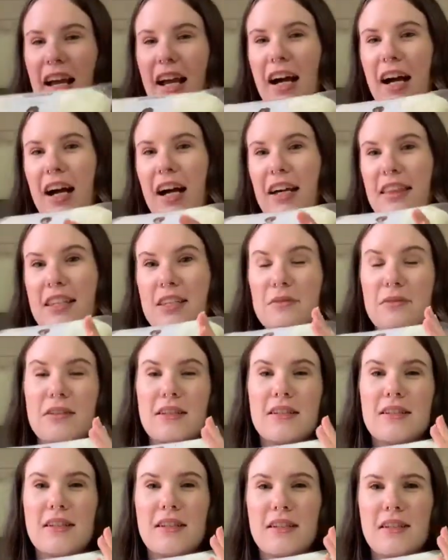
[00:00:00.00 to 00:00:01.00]
Uh, this one
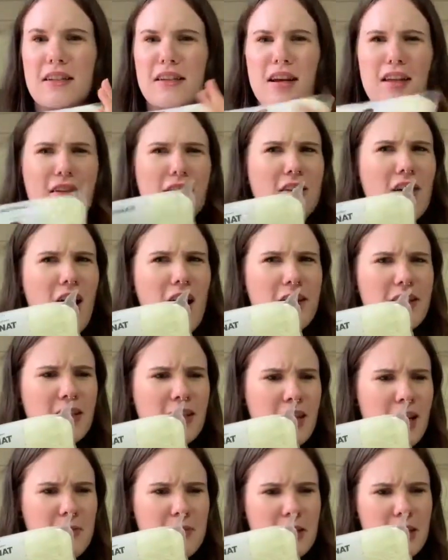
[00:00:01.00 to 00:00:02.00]
is in the color
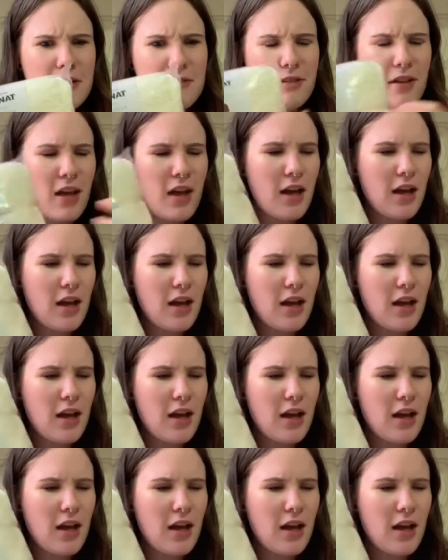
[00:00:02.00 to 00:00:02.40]
cotton, I believe.